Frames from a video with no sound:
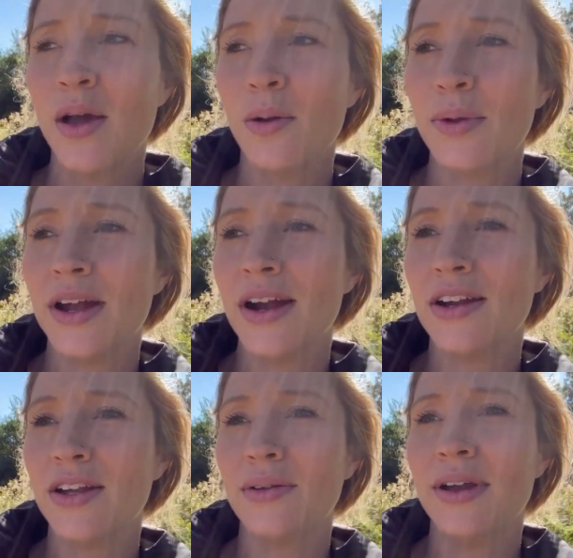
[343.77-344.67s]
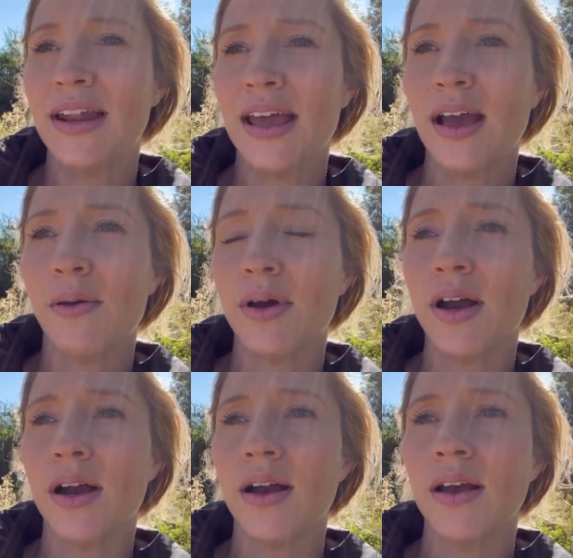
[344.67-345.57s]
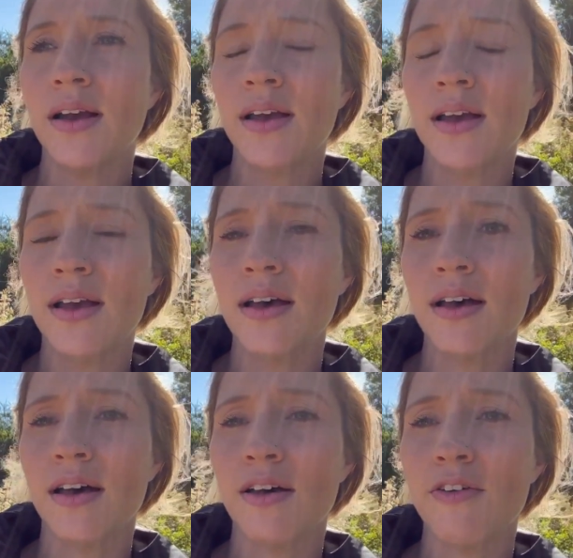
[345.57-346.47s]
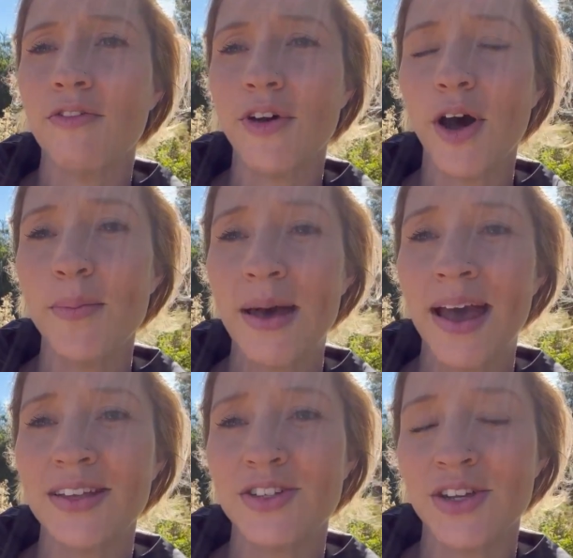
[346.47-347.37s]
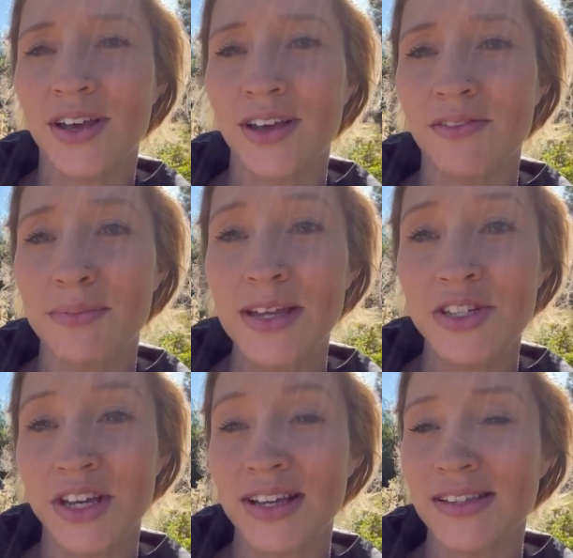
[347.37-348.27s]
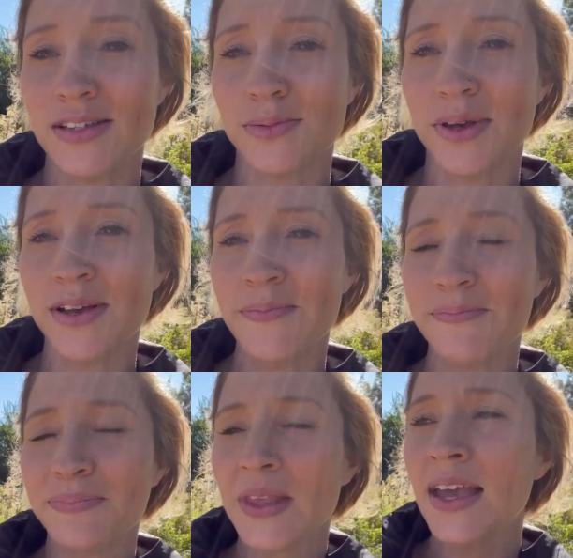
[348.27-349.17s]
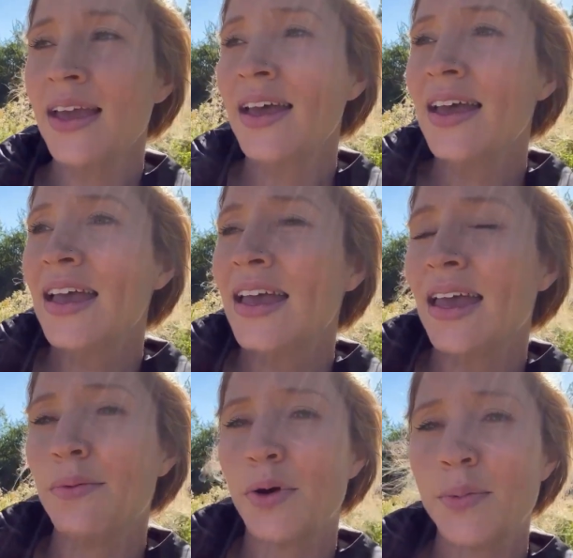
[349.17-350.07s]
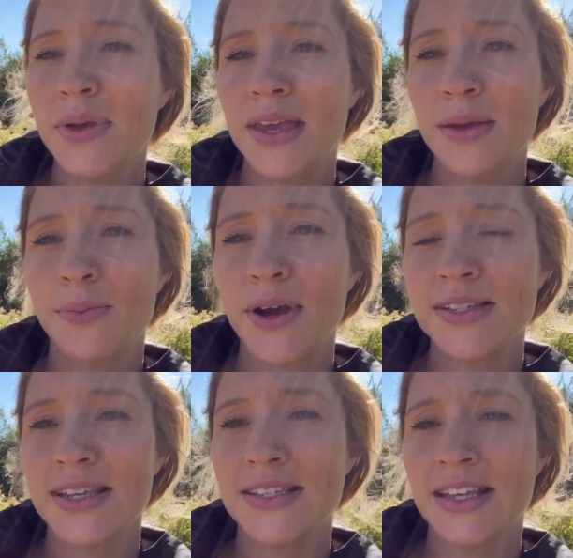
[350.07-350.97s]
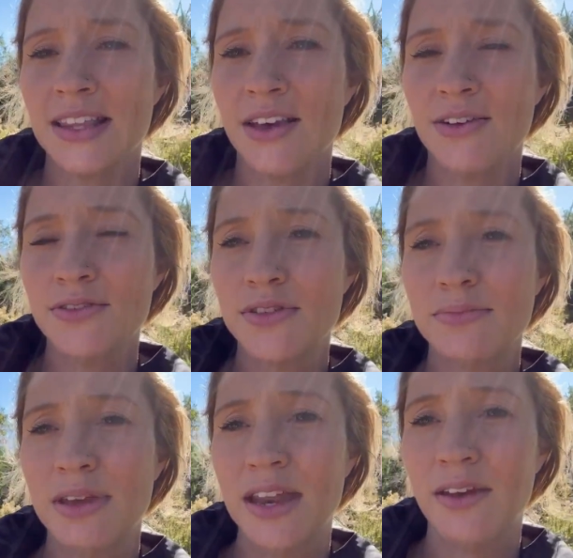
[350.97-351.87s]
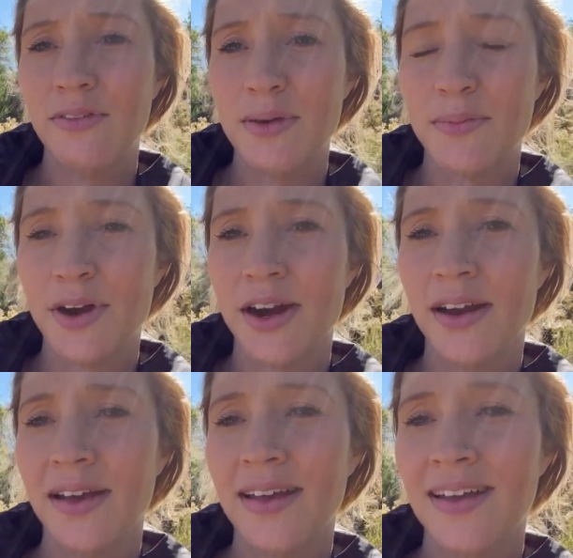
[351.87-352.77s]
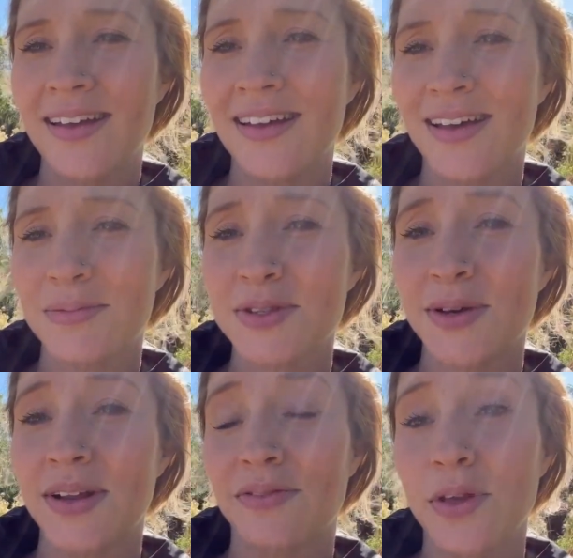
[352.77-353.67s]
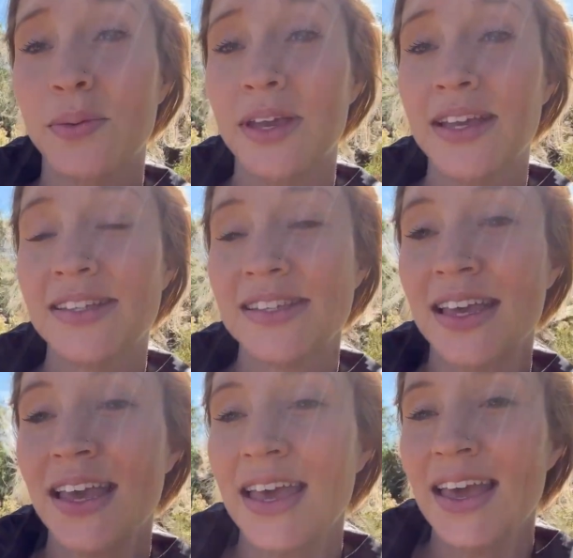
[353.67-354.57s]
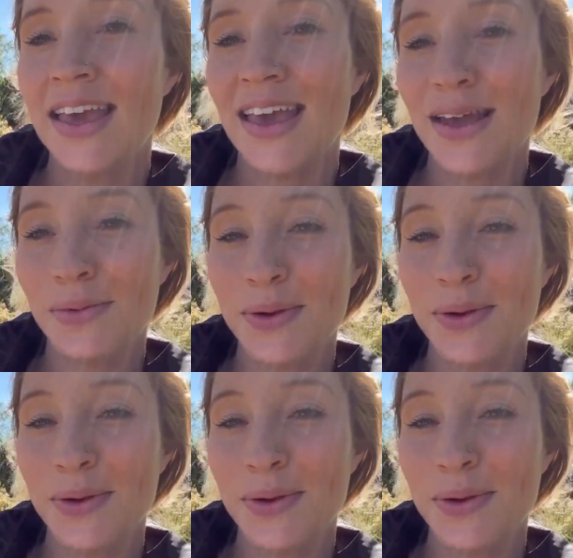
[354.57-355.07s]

We are doing our fall batch of meat chickens as well, and we'll be processing those mid-November, so in a few weeks, and we